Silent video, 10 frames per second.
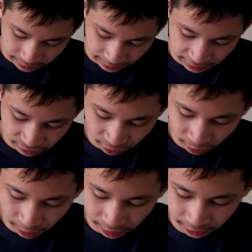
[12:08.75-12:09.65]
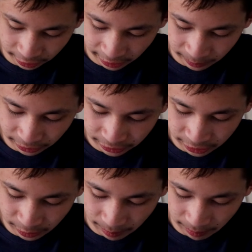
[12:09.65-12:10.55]
that's for you're able
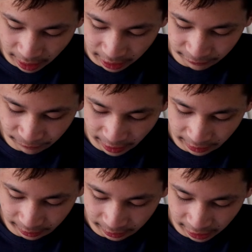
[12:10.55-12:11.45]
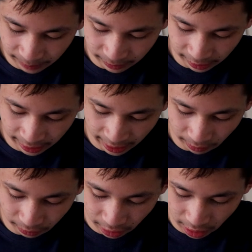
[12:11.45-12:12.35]
to modify the clip, like
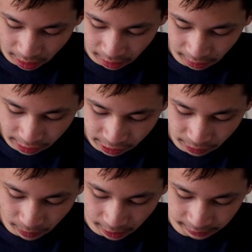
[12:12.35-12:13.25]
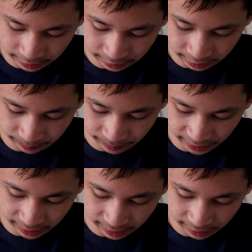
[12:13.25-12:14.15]
how long you want it to
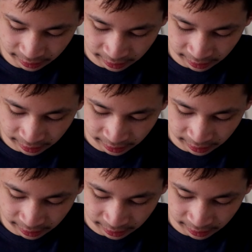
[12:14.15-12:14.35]
be.